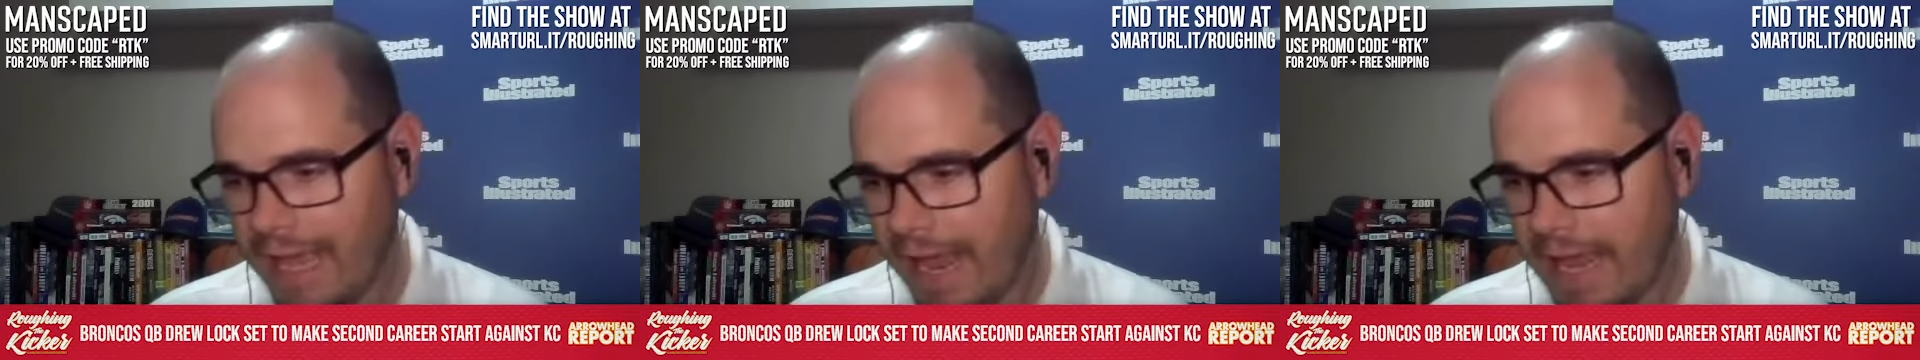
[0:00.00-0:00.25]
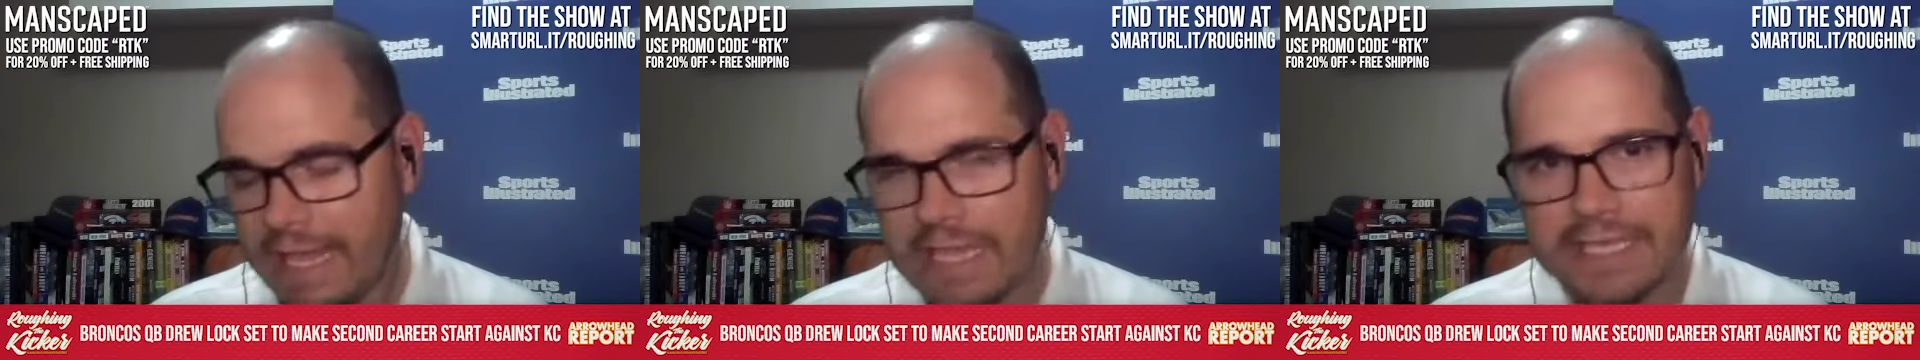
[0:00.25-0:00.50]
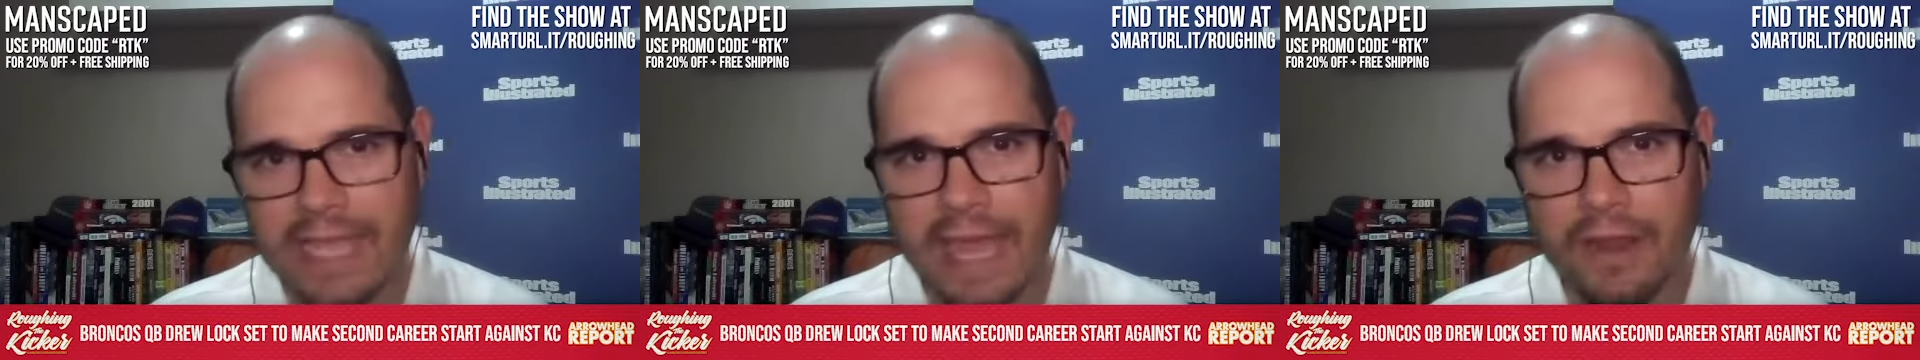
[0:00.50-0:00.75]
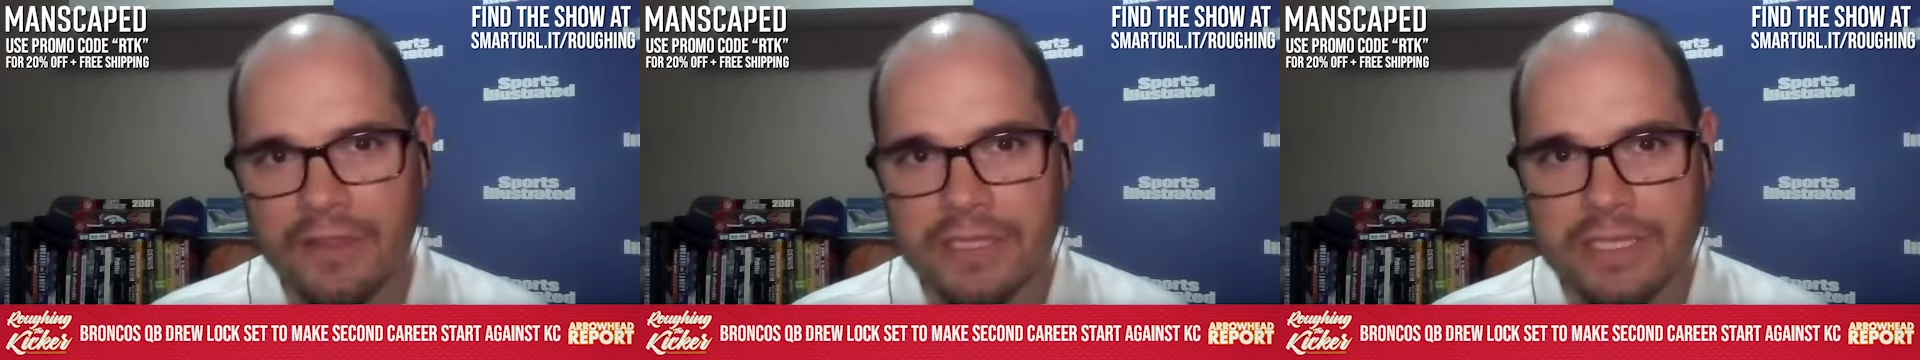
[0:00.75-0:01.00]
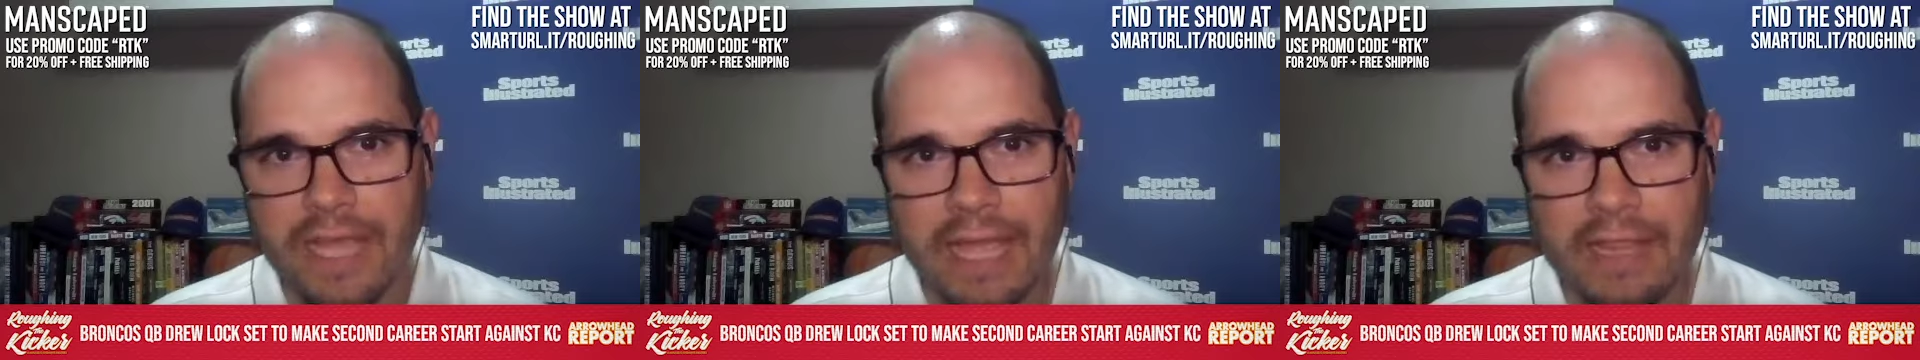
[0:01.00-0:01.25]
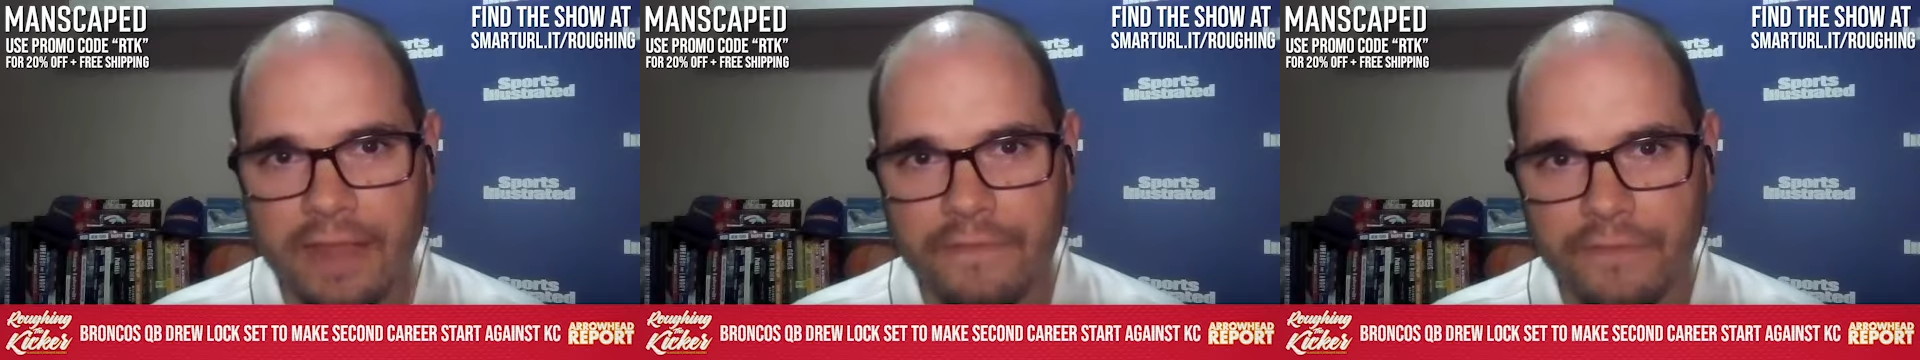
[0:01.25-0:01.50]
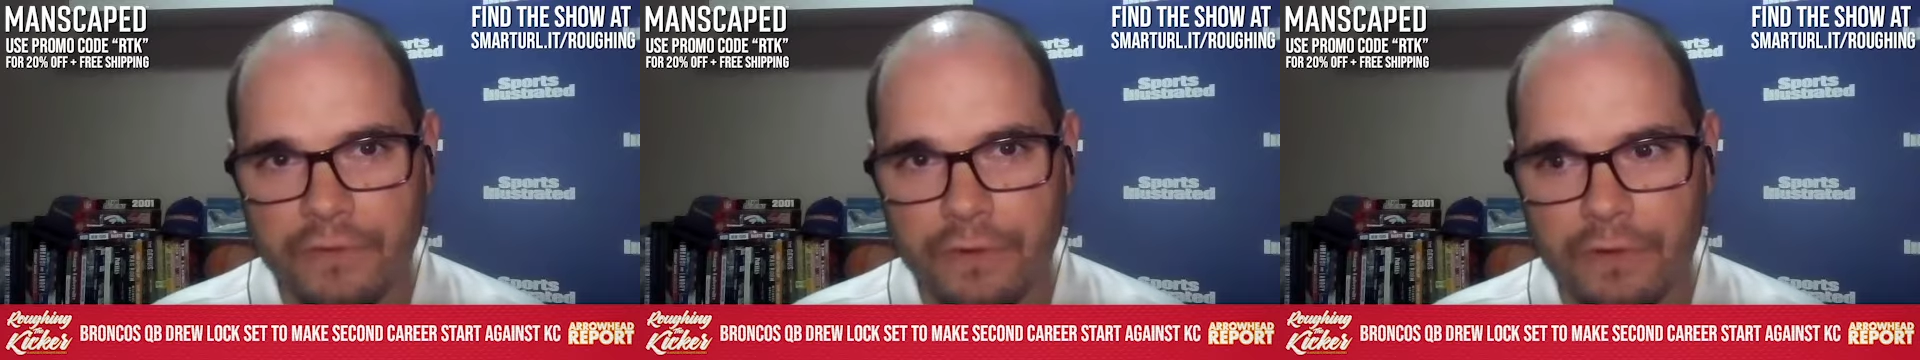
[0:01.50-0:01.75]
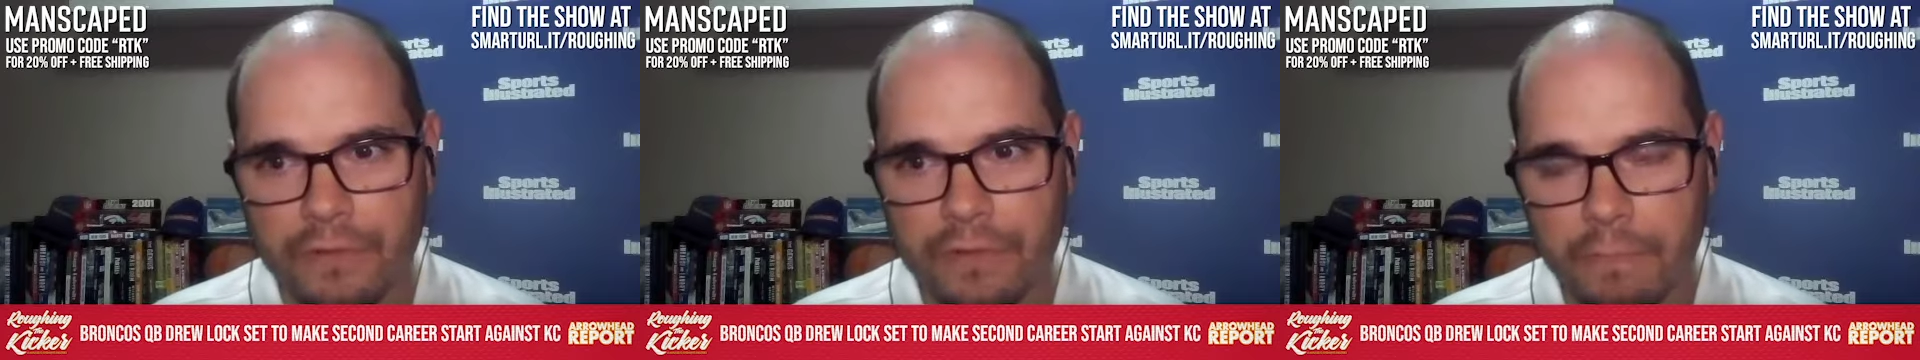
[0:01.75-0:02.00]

And he sat on the sideline for